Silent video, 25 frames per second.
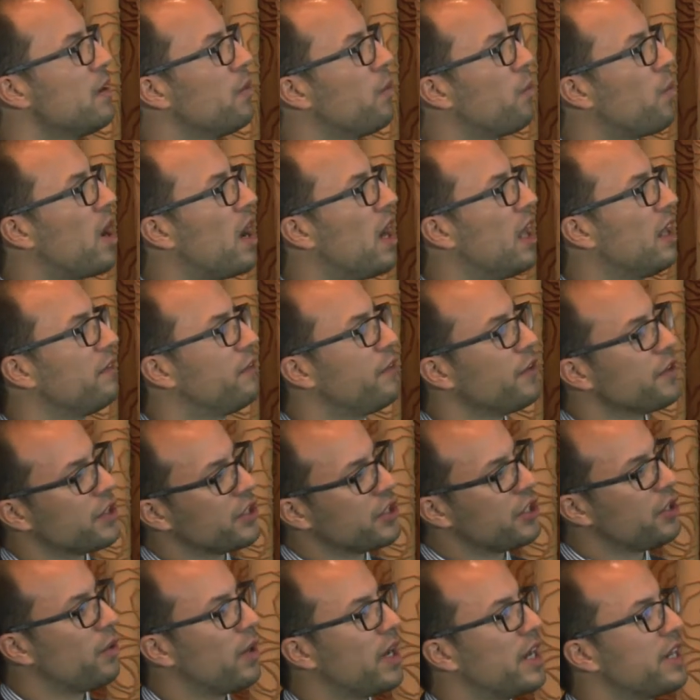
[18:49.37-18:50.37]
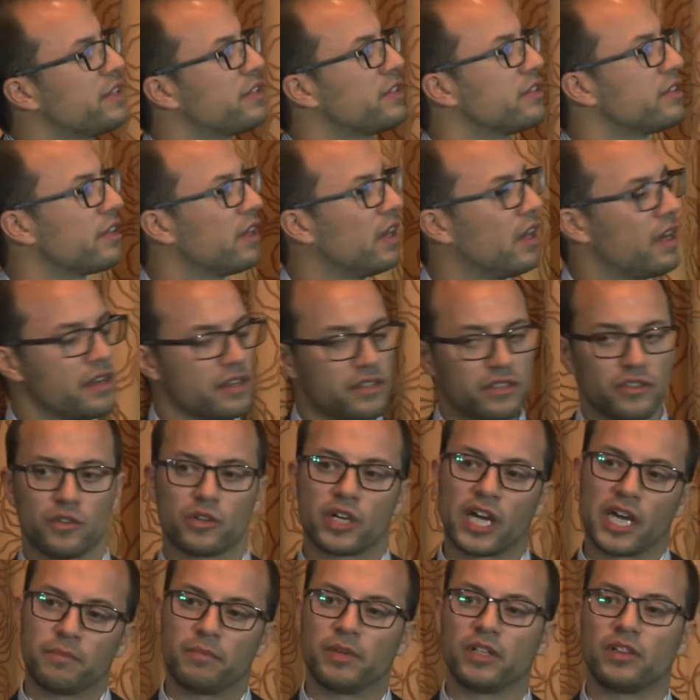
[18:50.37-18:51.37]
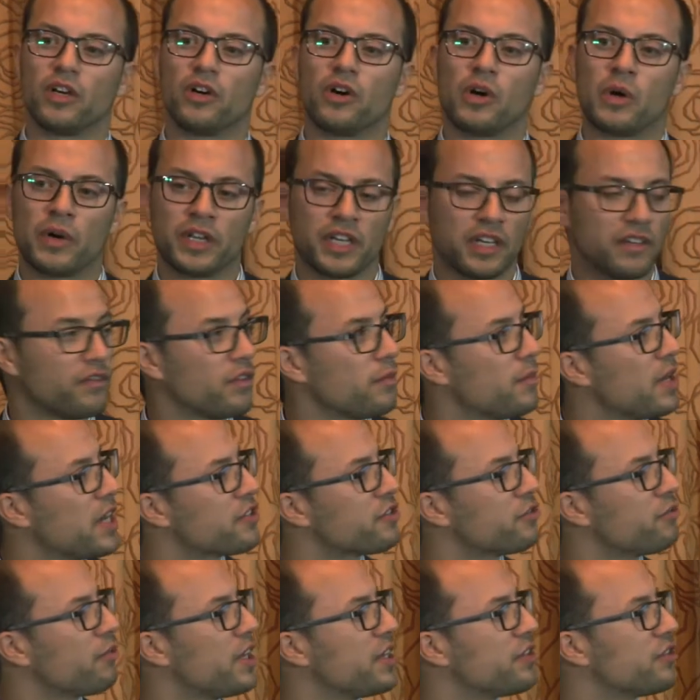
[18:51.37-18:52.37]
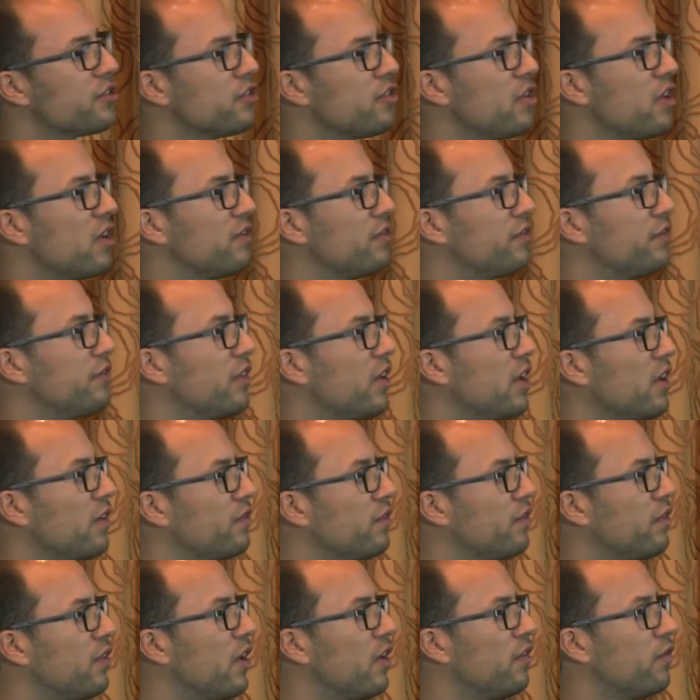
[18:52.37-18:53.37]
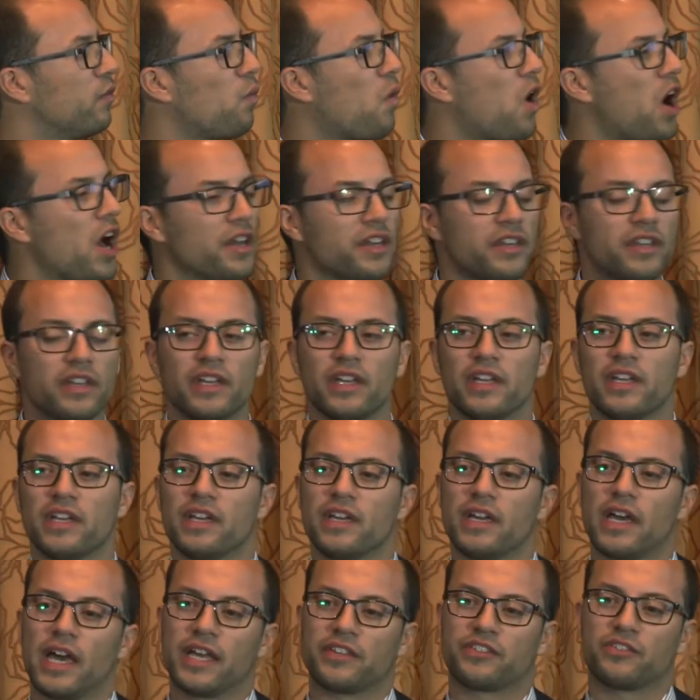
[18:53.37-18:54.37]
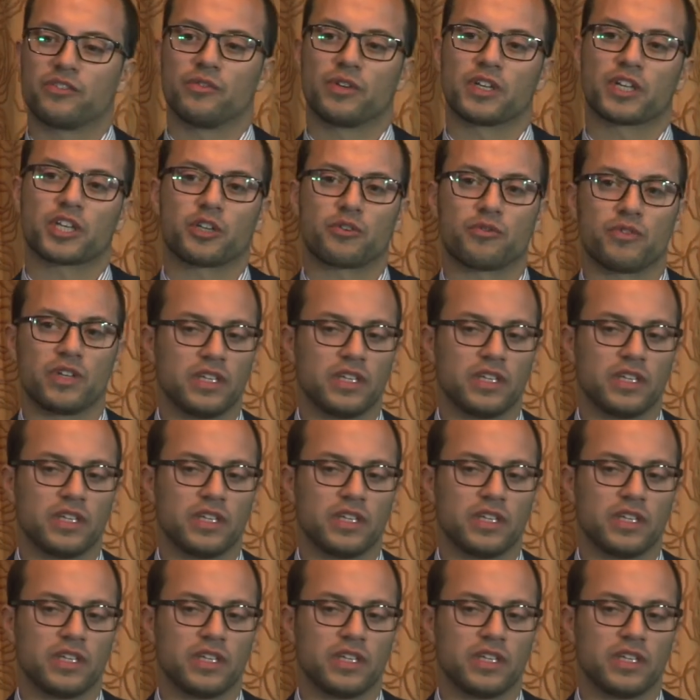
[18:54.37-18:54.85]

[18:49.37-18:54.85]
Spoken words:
While for the US, you get below an information ratio of 1 as you